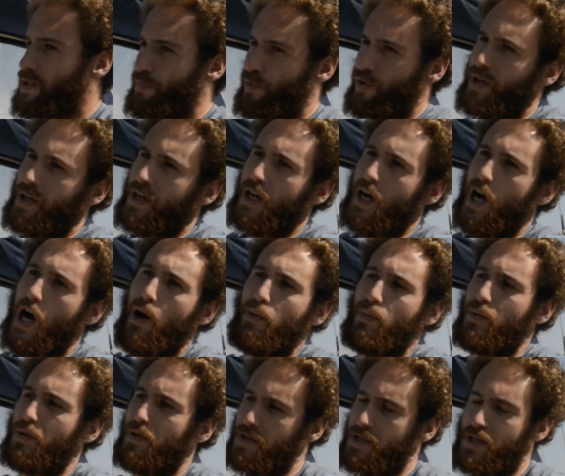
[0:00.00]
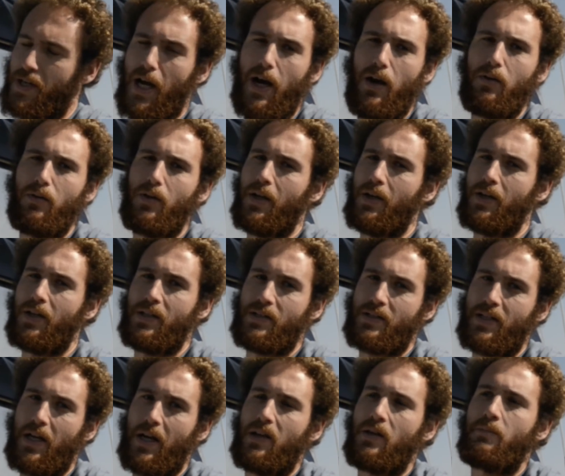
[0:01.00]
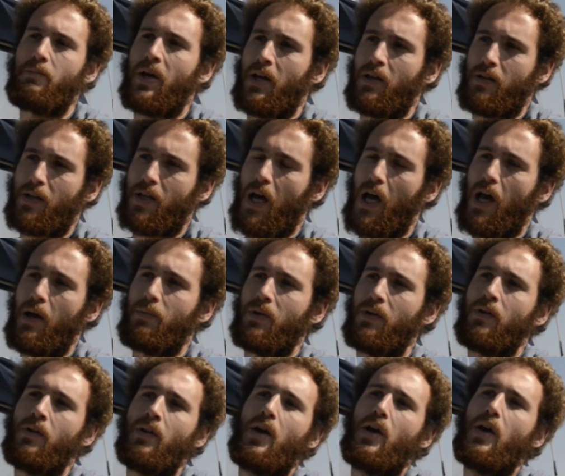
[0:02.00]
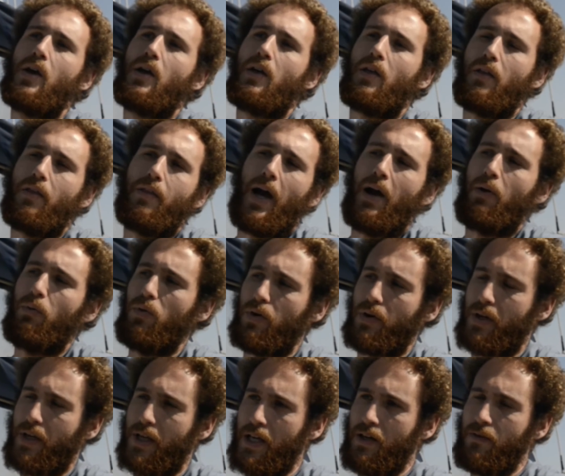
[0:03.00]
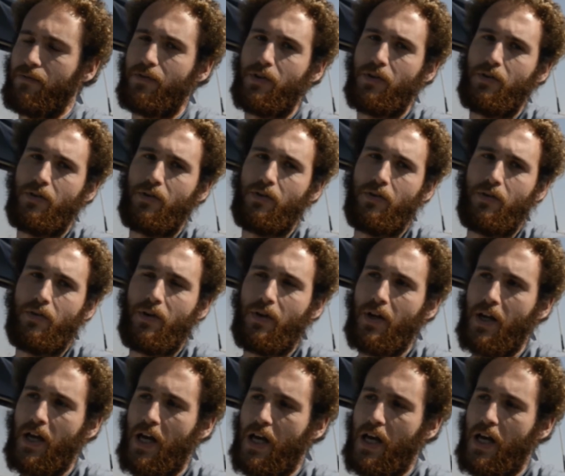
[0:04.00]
is pretty common, but there's an outlet inside the main cabin that will give you,